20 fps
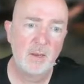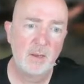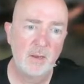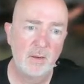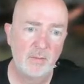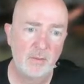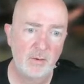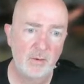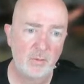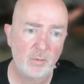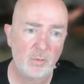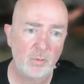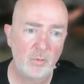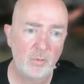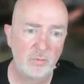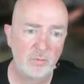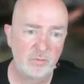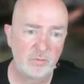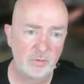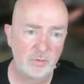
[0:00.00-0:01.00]
And then
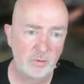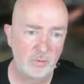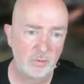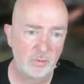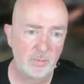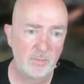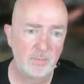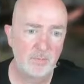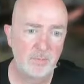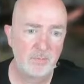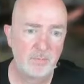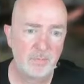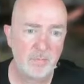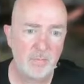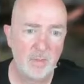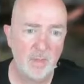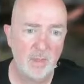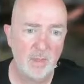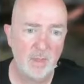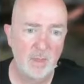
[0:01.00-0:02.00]
also
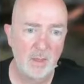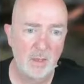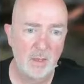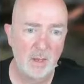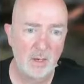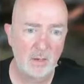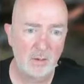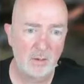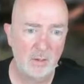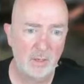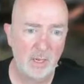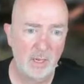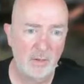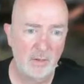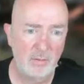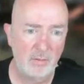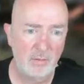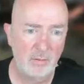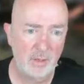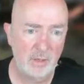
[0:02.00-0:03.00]
I could
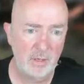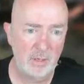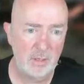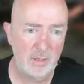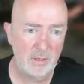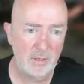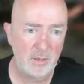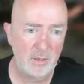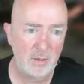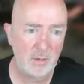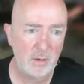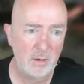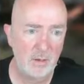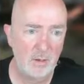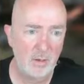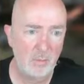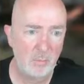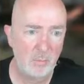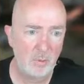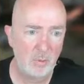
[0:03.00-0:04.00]
add the
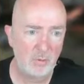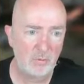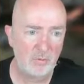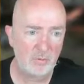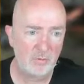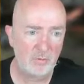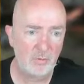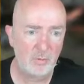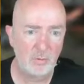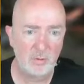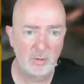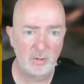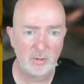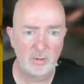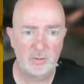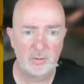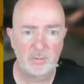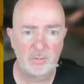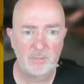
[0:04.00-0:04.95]
purchase unit